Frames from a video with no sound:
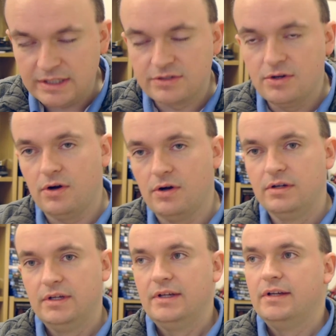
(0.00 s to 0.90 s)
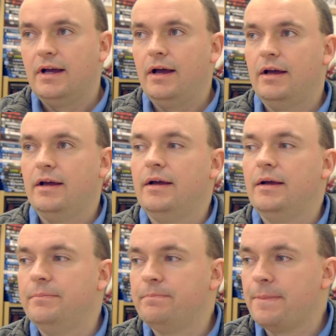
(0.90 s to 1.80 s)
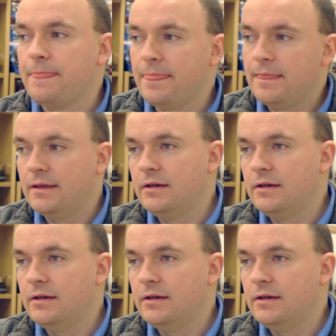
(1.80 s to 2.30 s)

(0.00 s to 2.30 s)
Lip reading: It's not rocket